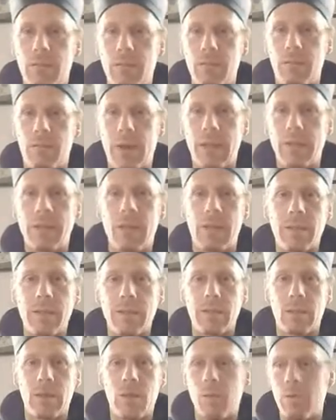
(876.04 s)

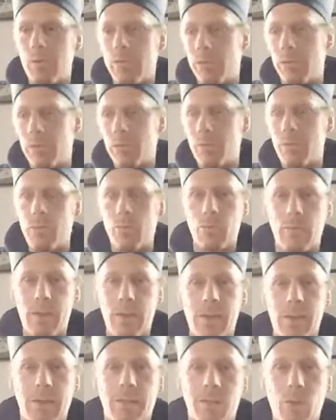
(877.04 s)
Waidan, or
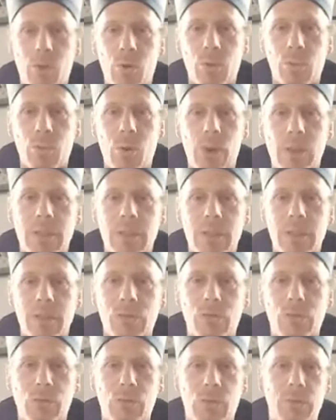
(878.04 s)
external
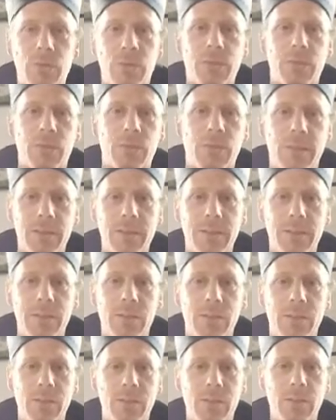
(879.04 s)
practices from different
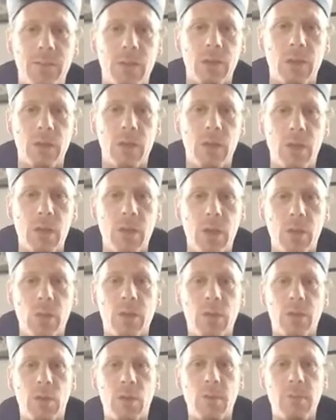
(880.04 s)
lineages.
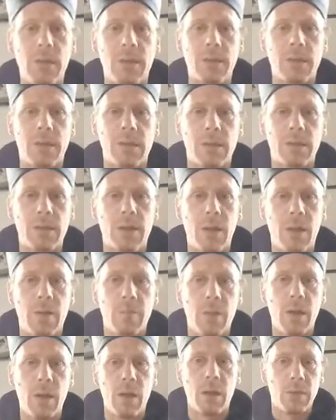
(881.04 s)
We don't mix this
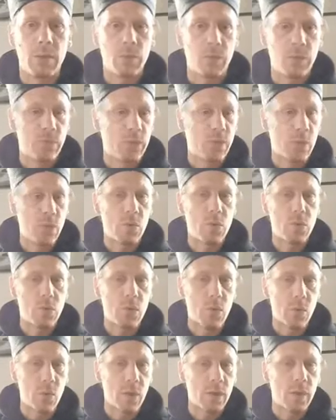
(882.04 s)
up. You focus
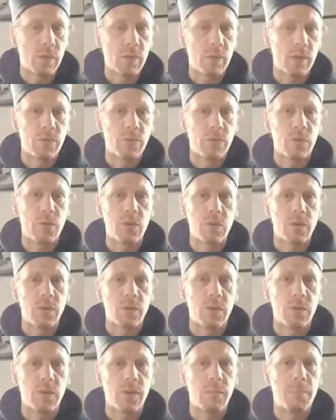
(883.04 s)
on one thing
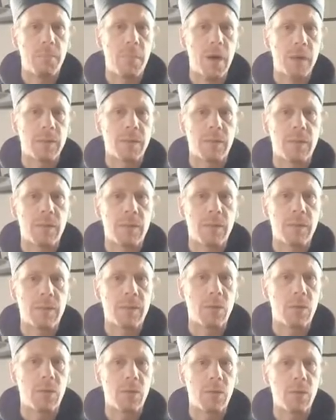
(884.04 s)
first, master
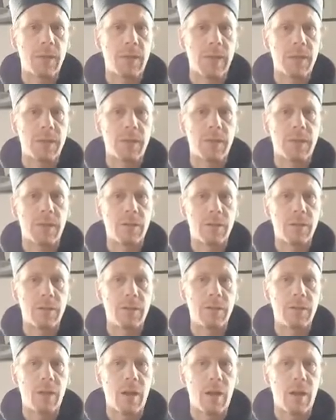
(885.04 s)
it, or get a
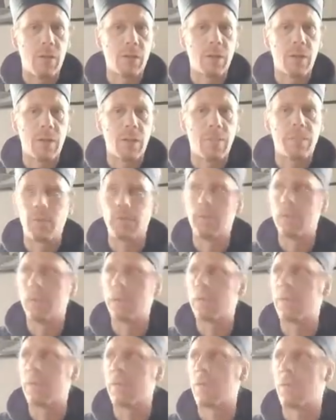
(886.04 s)
good outcome from
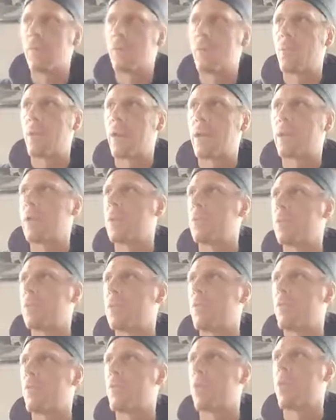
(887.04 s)
this, practice
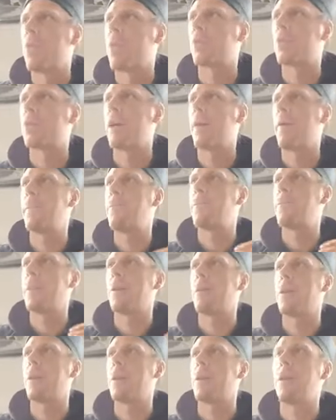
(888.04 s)
it for a long time,
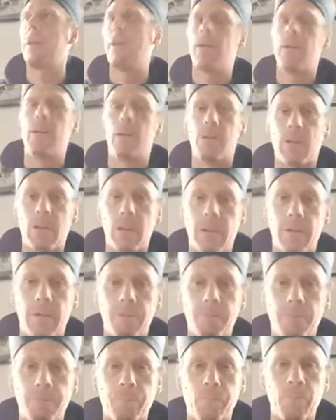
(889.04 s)
and then, okay.
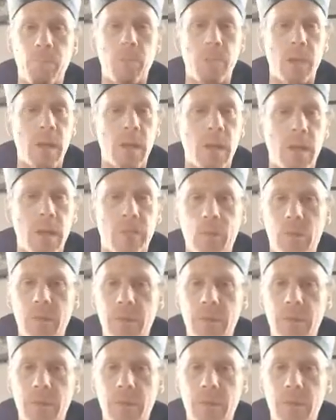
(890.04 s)
If you